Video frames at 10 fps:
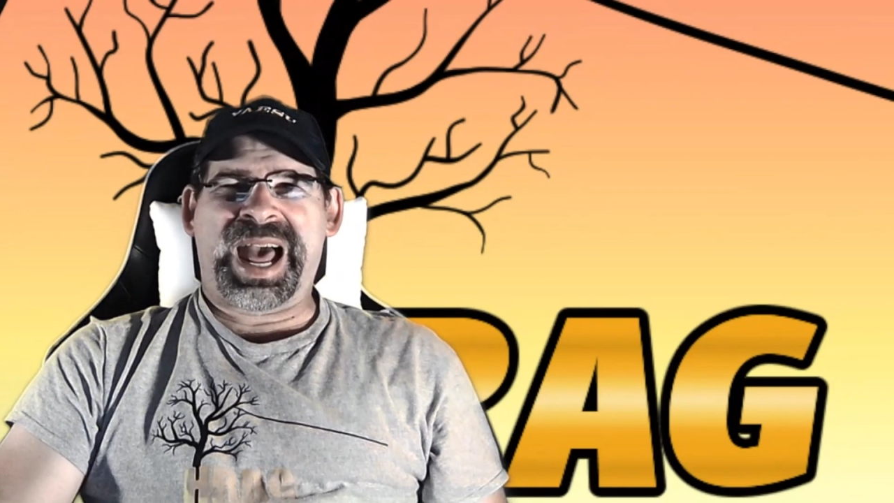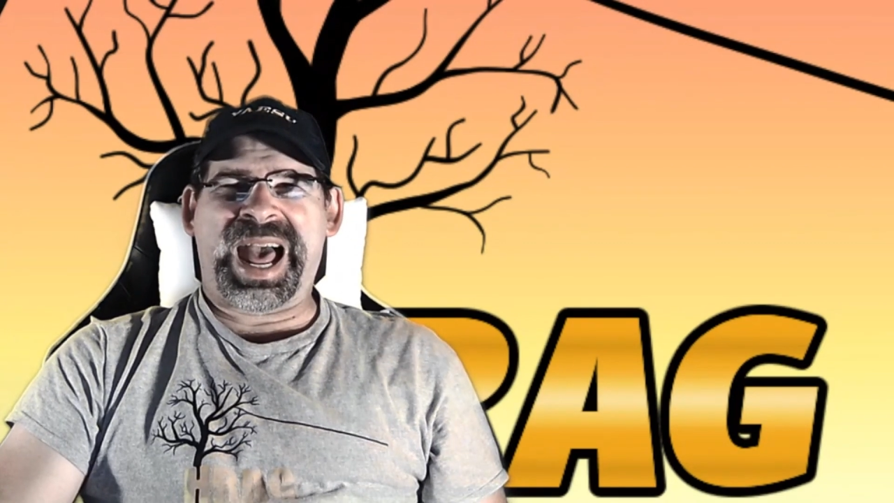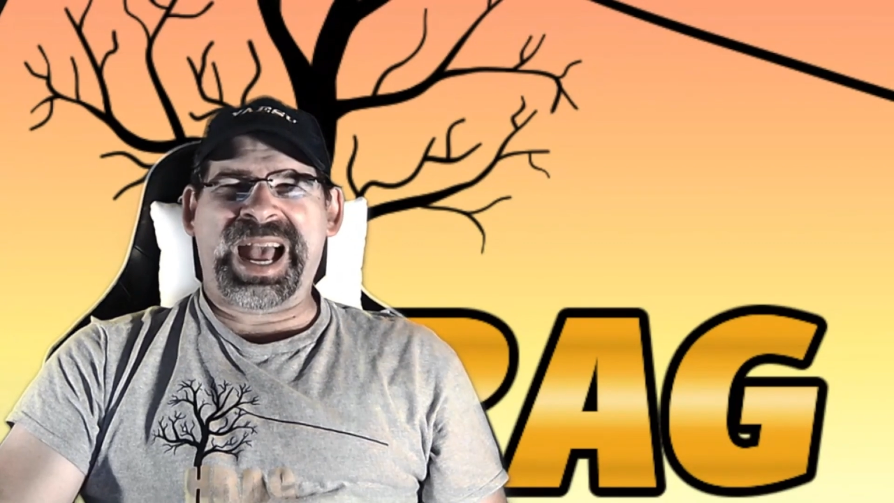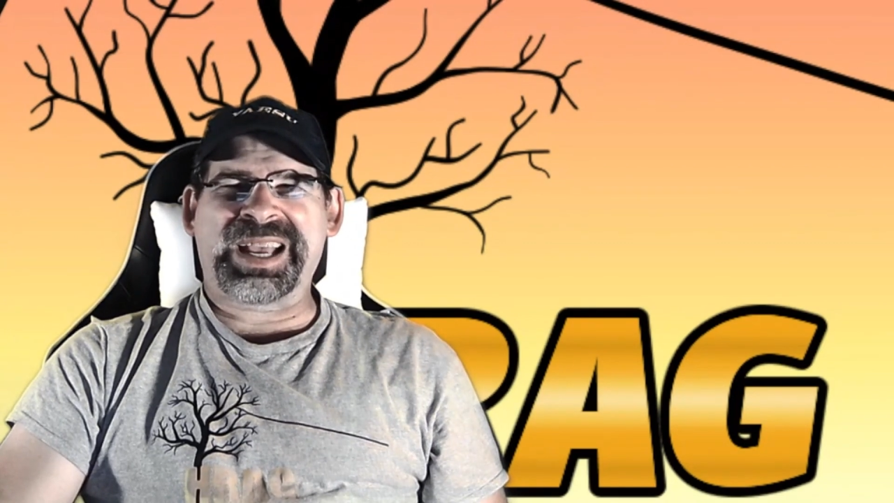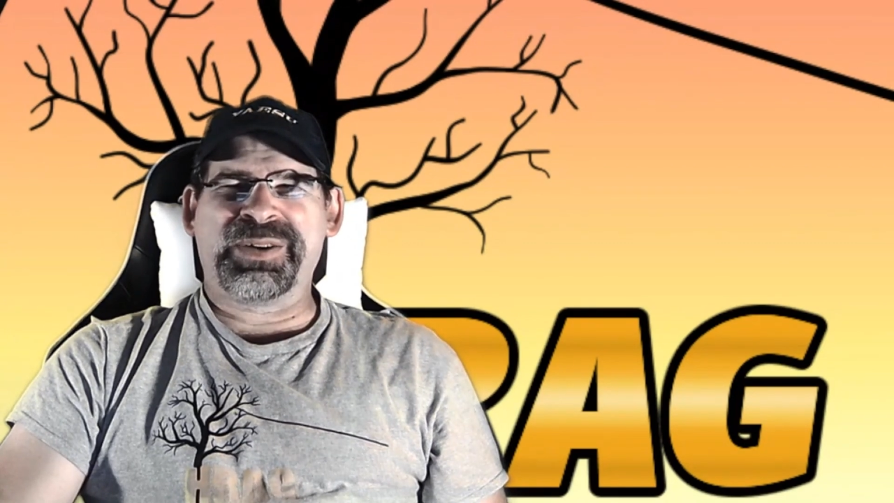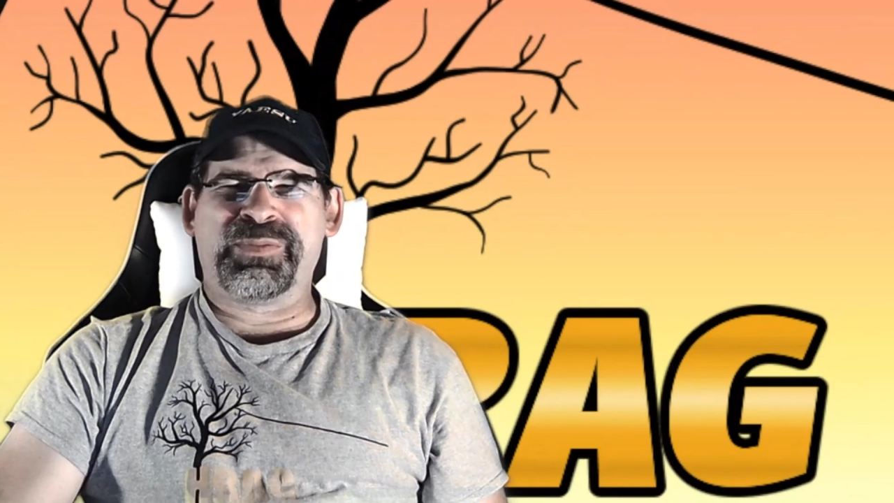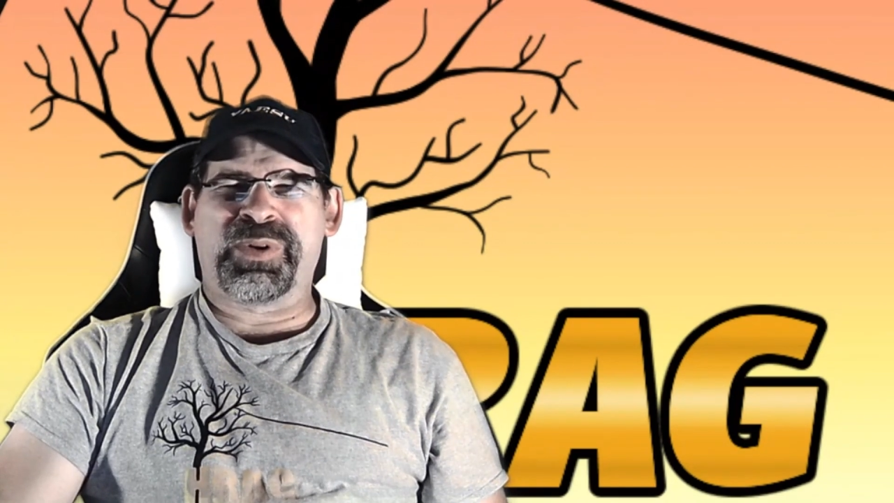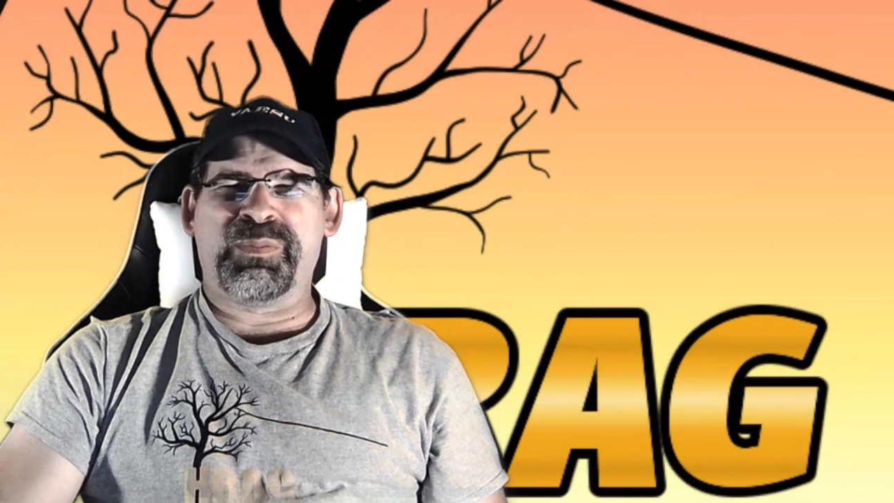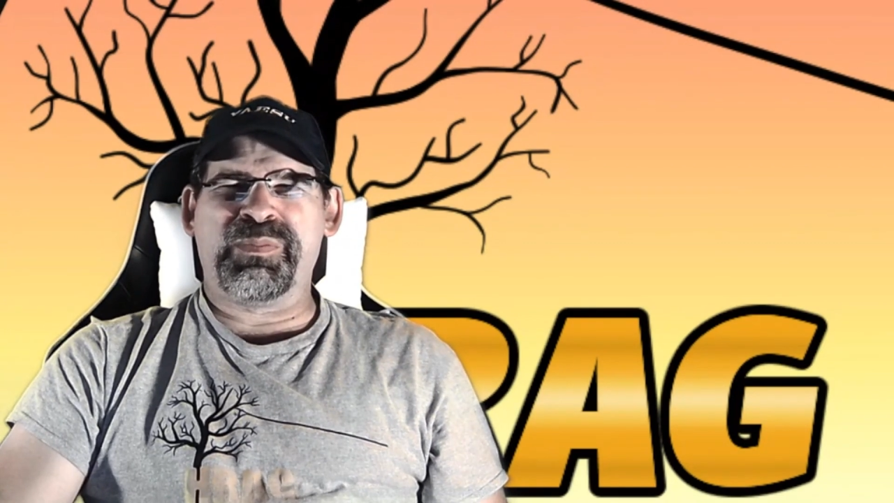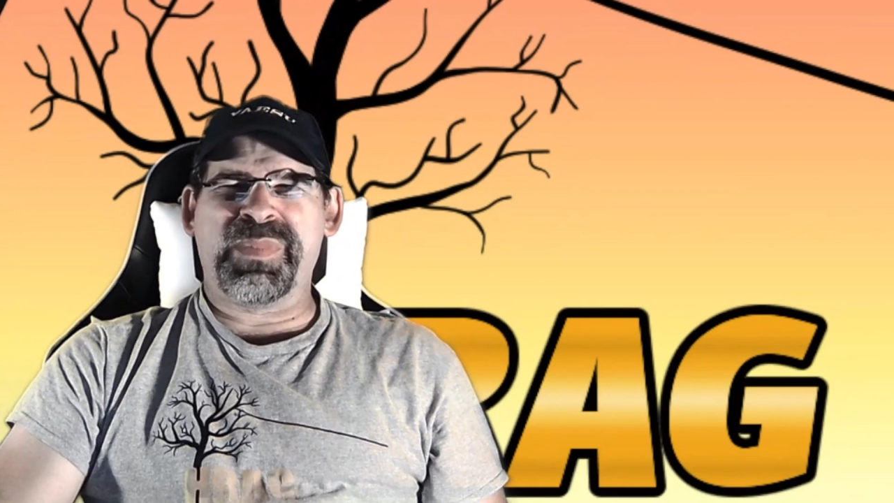I can
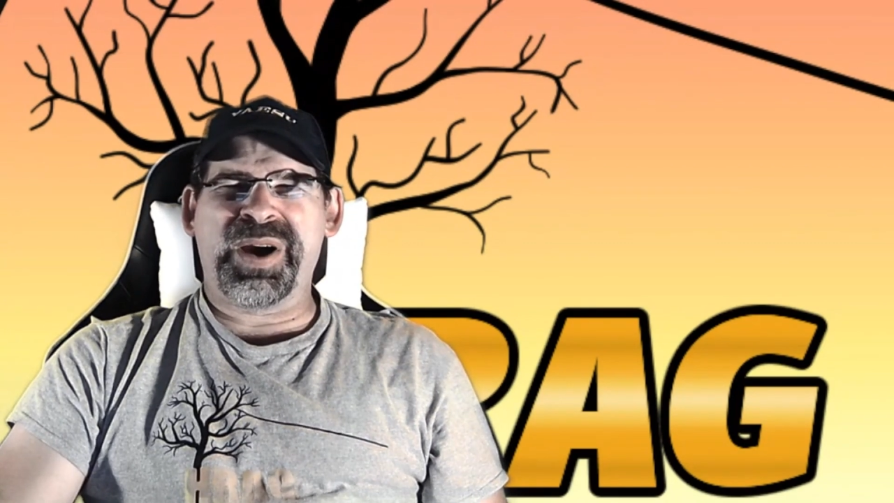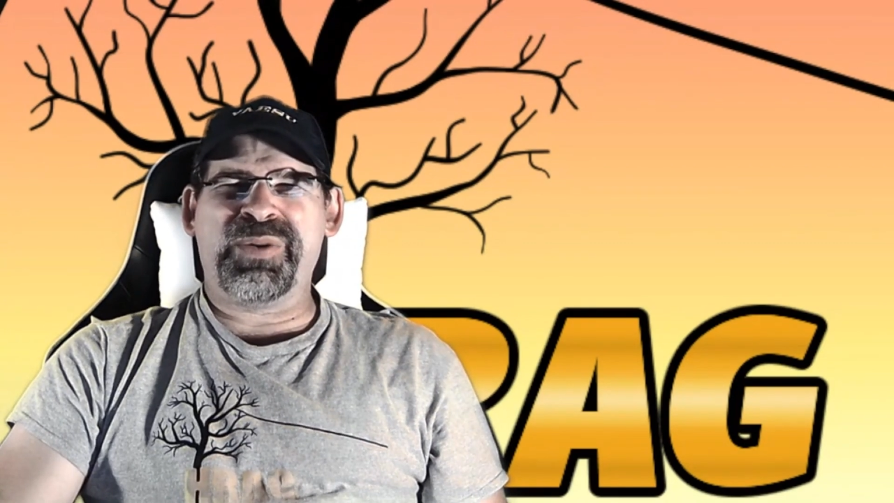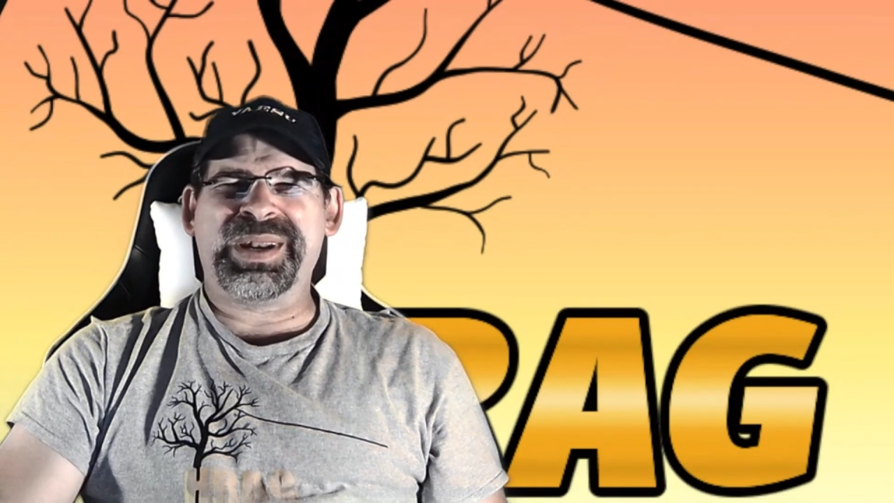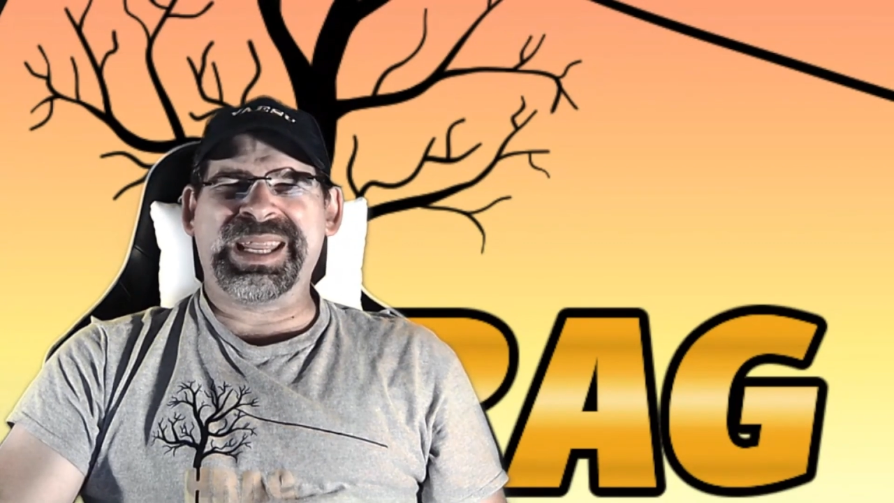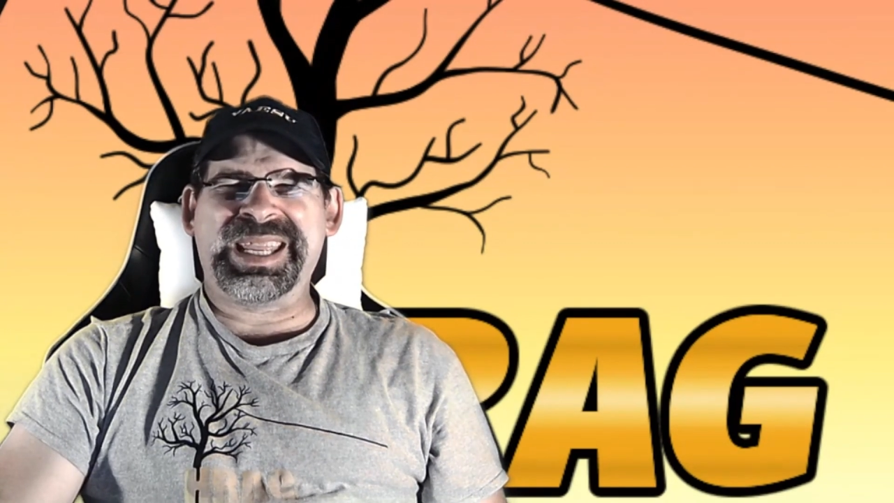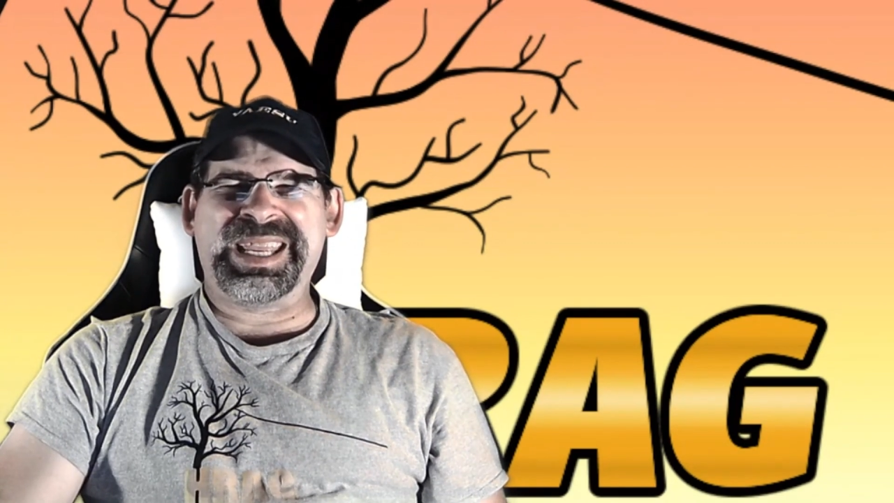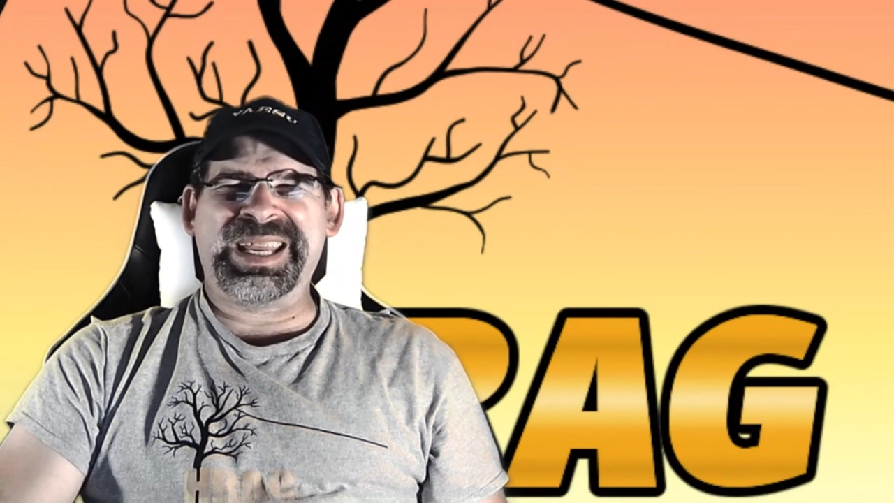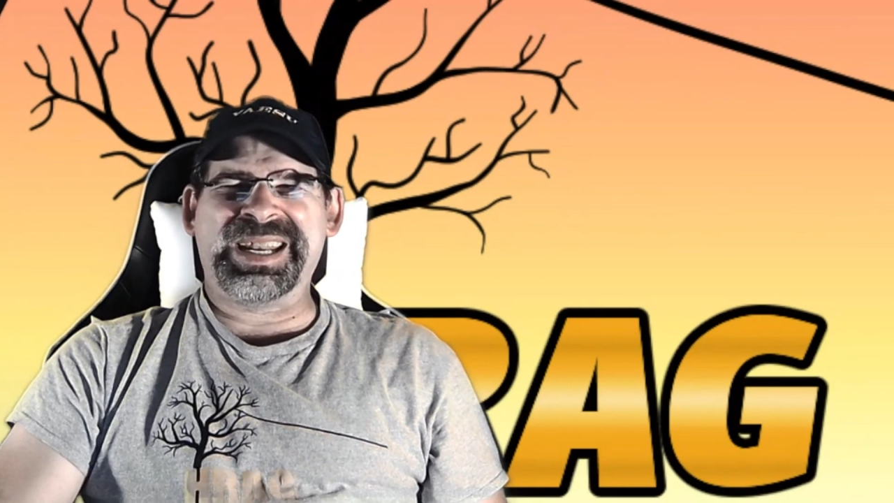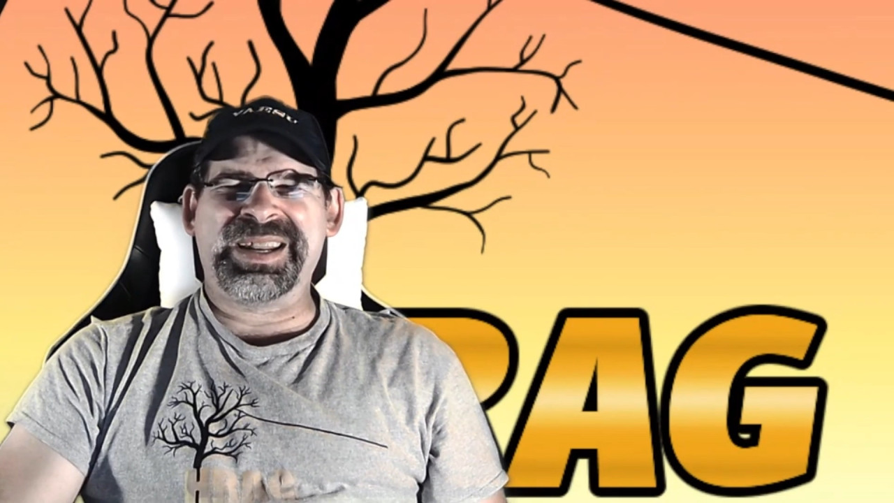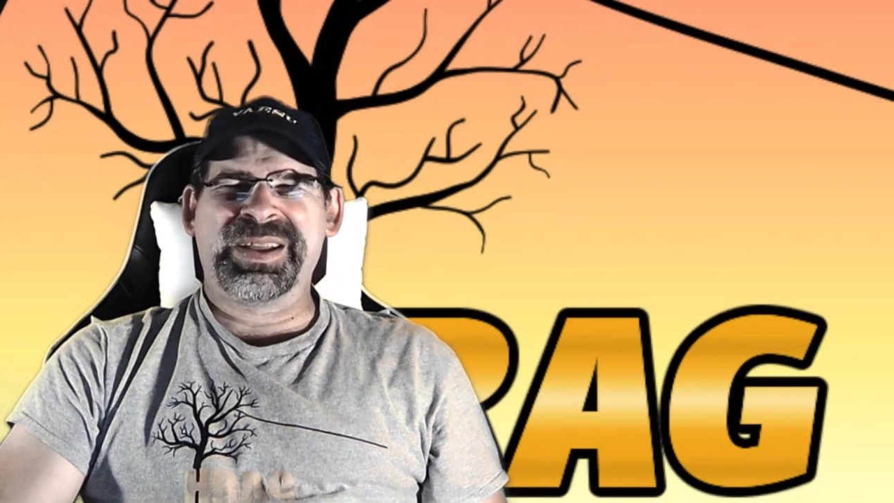remote
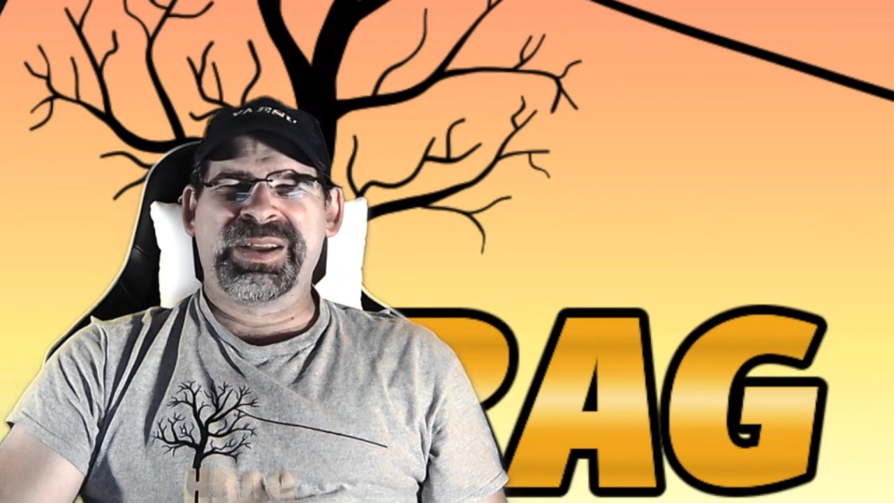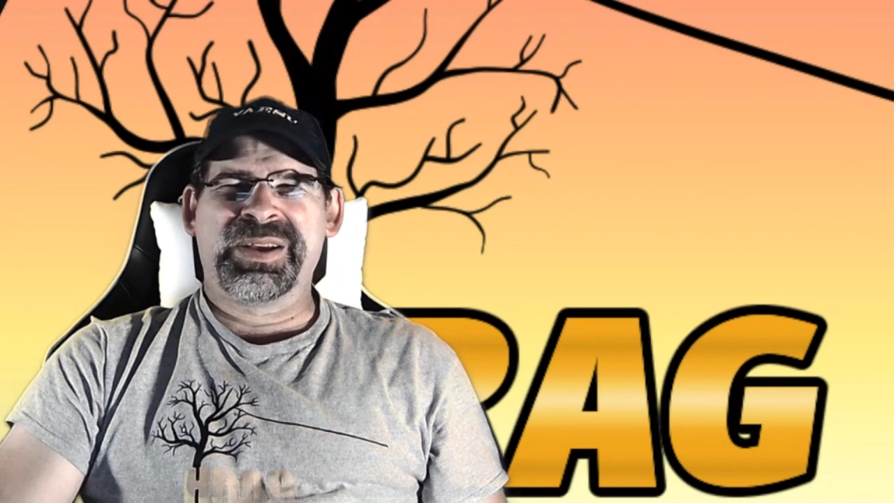in